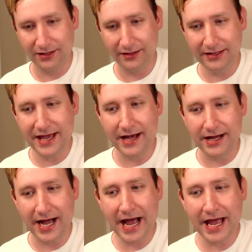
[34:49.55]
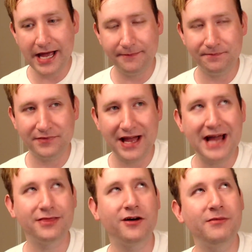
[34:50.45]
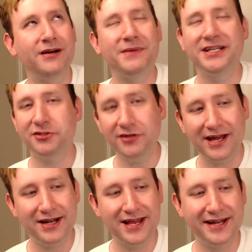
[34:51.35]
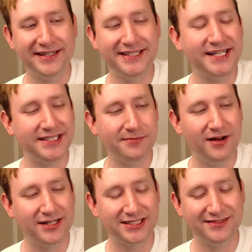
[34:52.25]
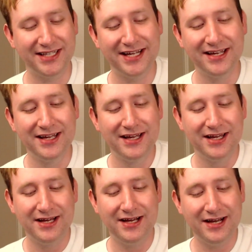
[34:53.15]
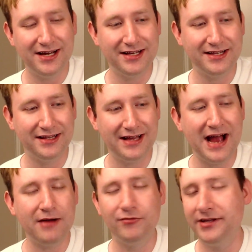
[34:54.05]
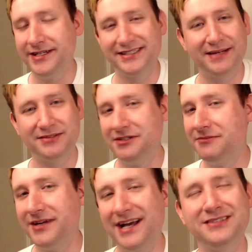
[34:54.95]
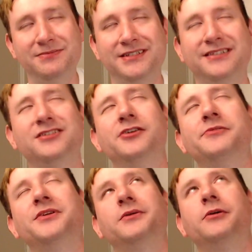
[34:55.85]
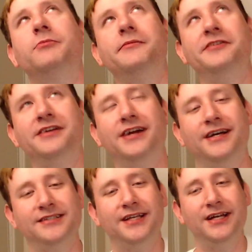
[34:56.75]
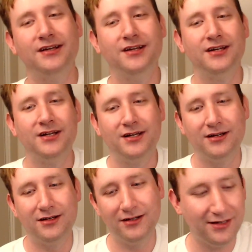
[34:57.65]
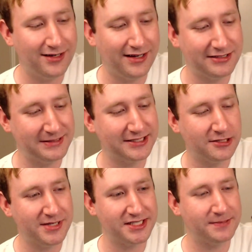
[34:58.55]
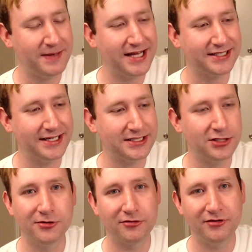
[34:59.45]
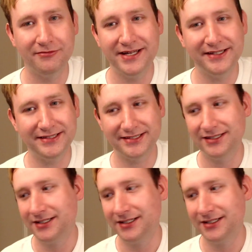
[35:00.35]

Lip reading: yeah, I thought about my store got it in at $60, and I was like, I really need to stop spending money. I spent so much money on bourbon, you guys. Like, I spent so much this past like 2 or 3 weeks